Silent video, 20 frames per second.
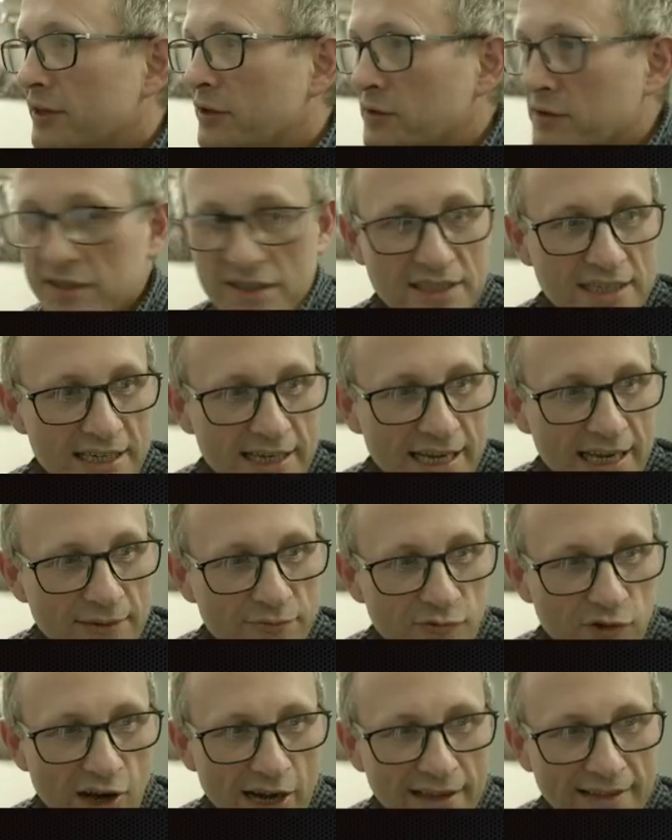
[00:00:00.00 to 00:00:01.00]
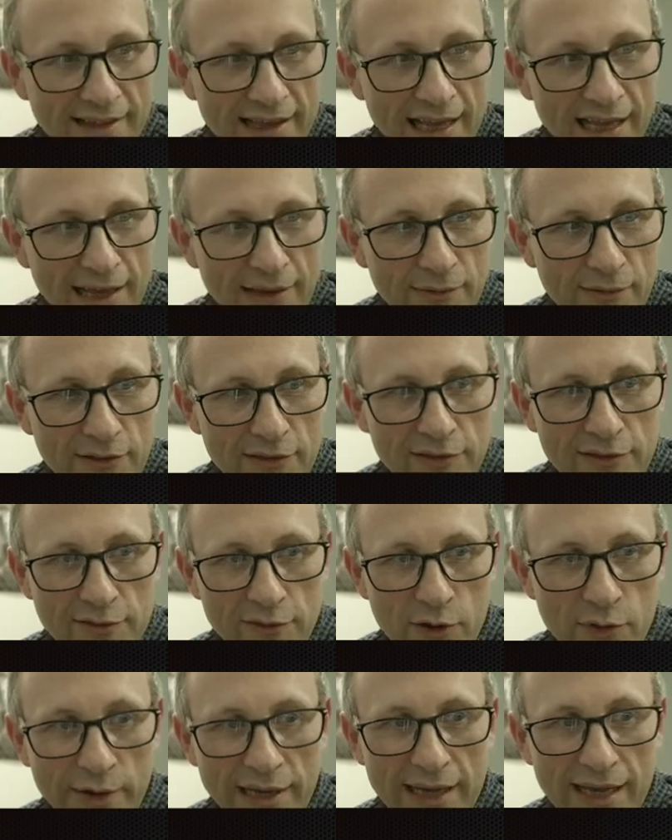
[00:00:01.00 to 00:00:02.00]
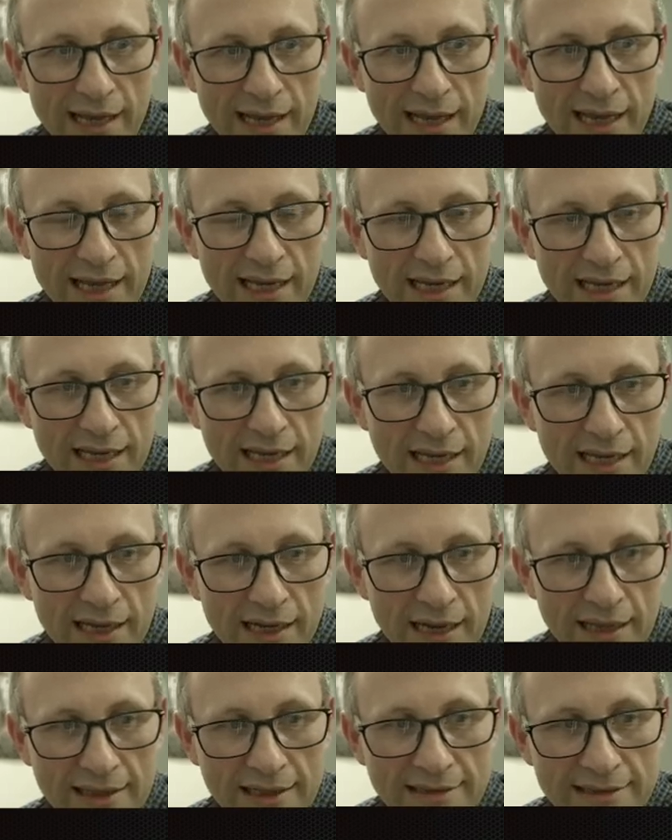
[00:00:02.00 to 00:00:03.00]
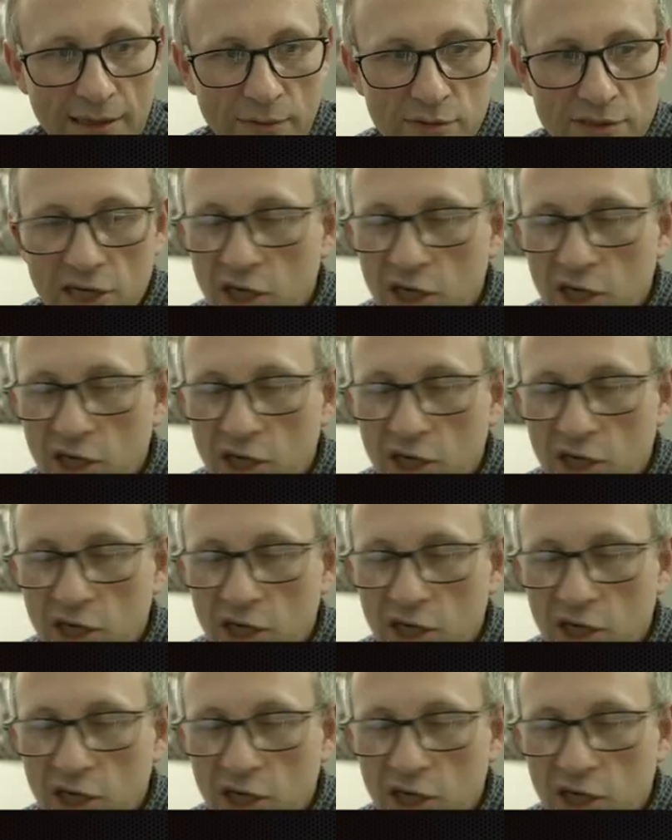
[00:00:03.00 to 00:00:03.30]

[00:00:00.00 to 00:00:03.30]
you can see him right there throwing a, I think that was a